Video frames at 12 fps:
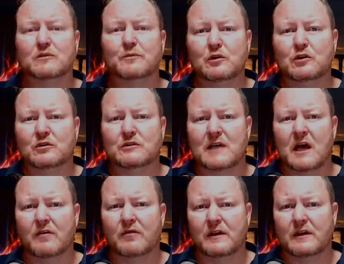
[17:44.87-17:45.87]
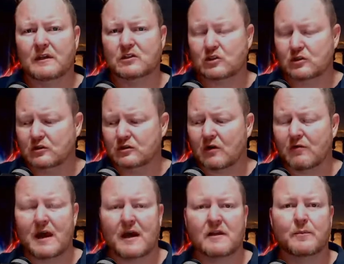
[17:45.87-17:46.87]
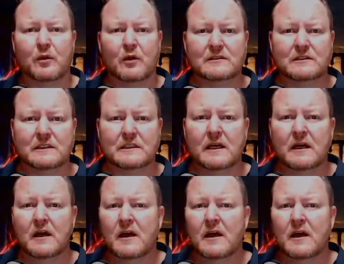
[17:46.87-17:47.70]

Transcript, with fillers: to put yourself in the shoes of the other person,